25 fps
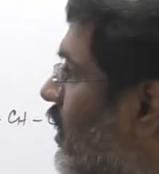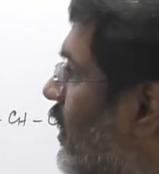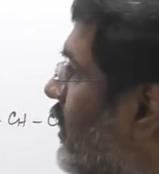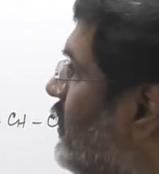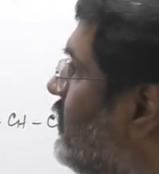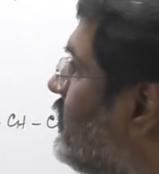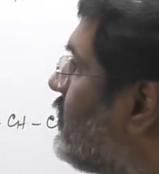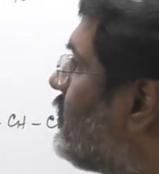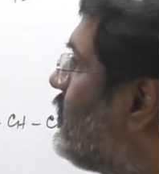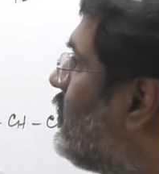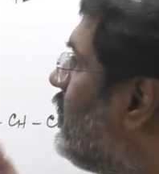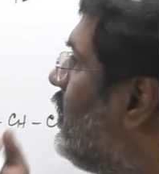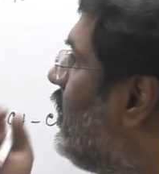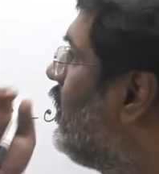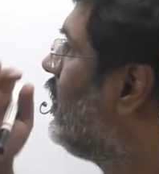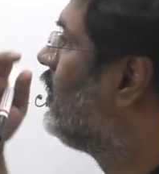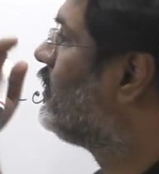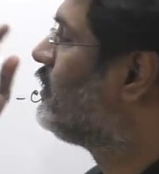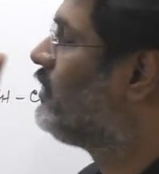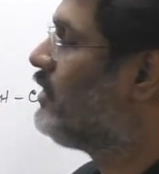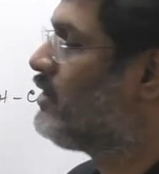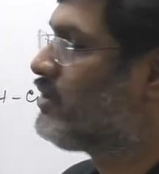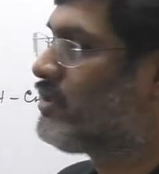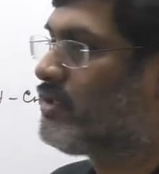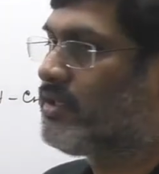case?
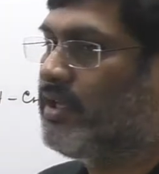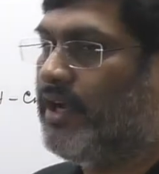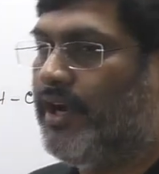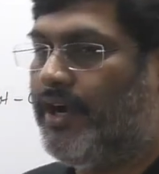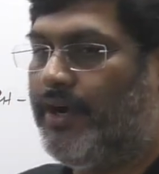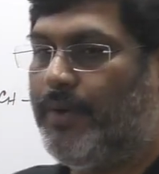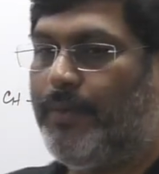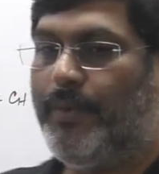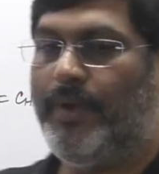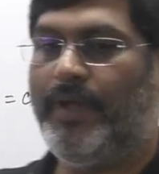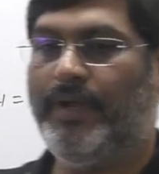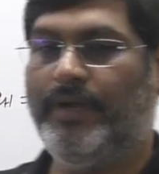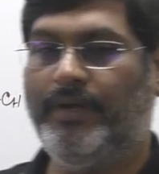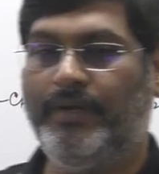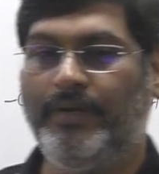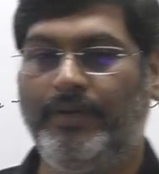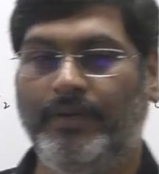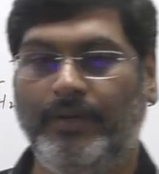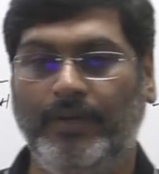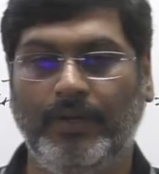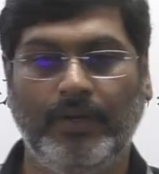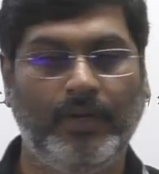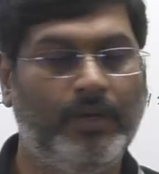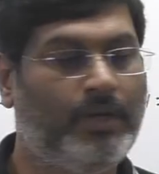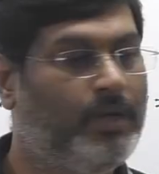This third
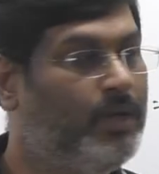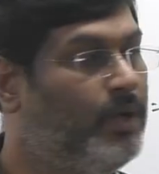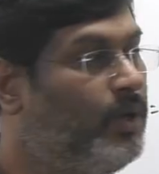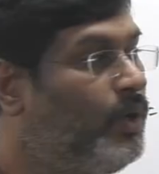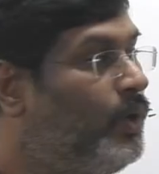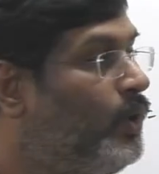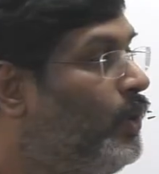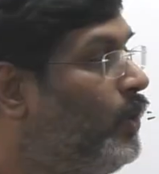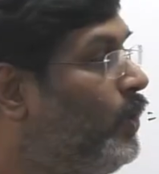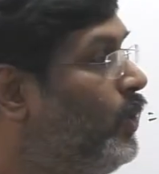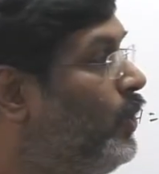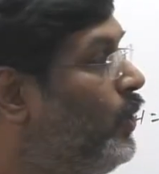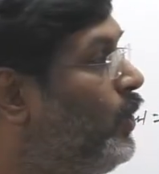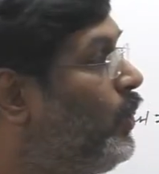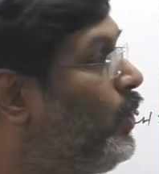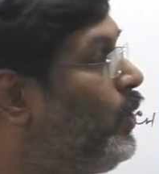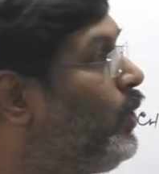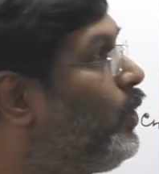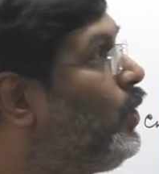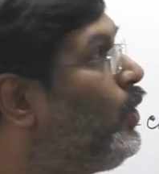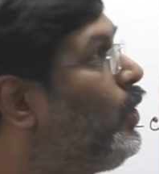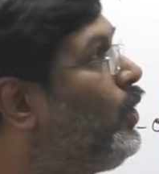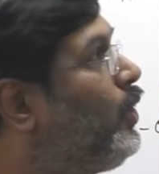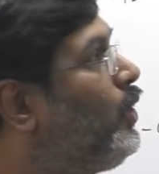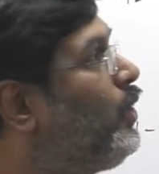one
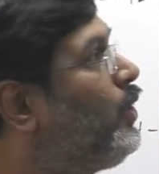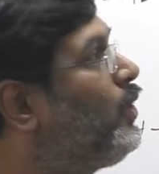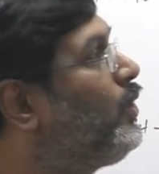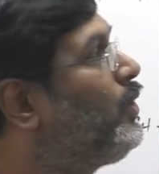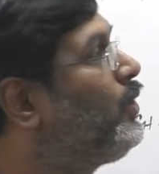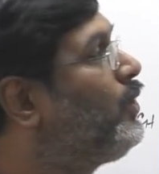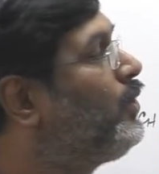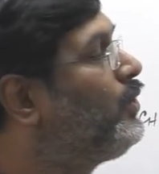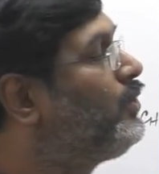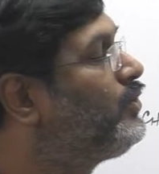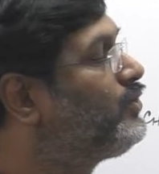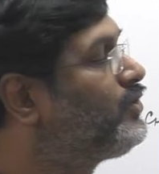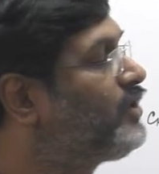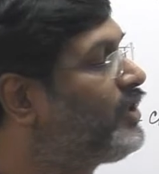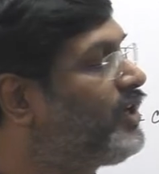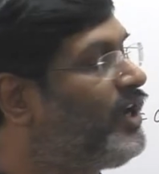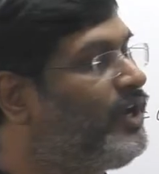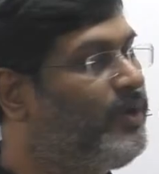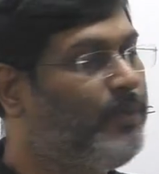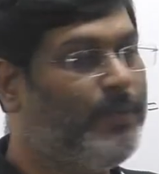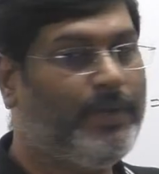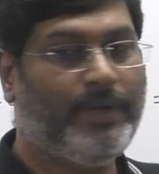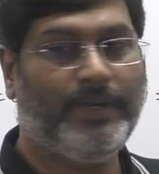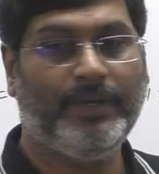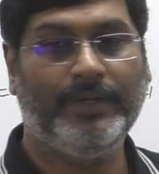or
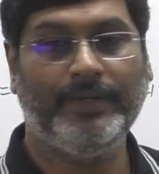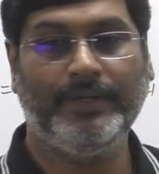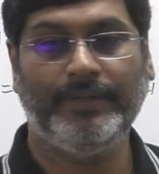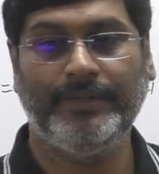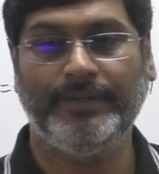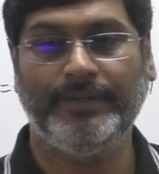second one?